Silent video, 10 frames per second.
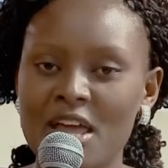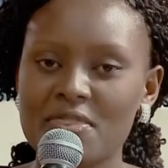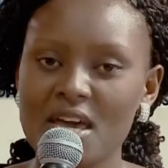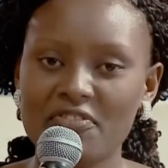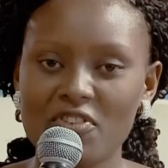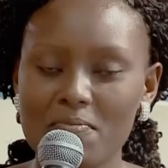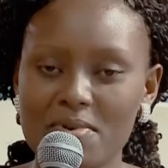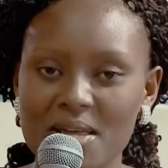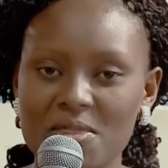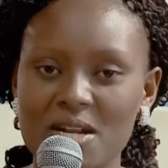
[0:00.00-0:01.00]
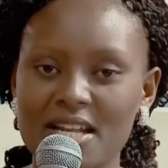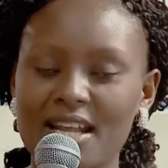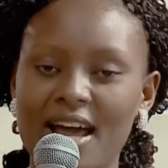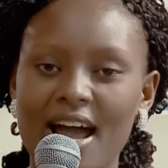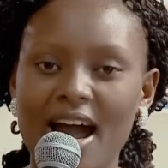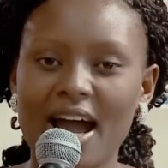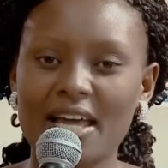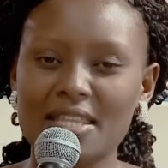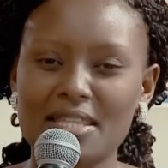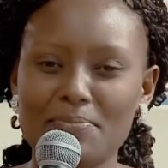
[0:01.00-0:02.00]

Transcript: Therefore, brethren, I